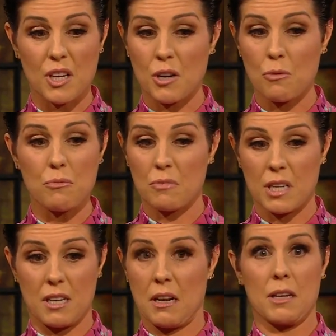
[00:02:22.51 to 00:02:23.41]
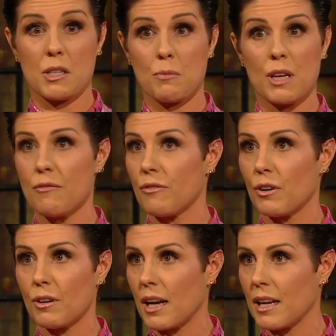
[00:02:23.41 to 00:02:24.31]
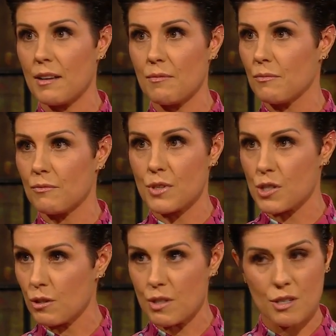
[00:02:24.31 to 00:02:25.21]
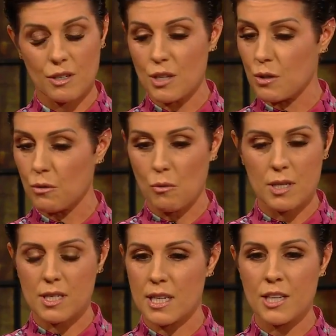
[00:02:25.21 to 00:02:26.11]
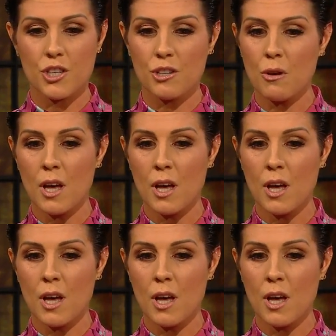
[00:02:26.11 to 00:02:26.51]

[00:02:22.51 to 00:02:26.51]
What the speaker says: You know, they didn't ask me for any results or, you know, it wasn't an issue.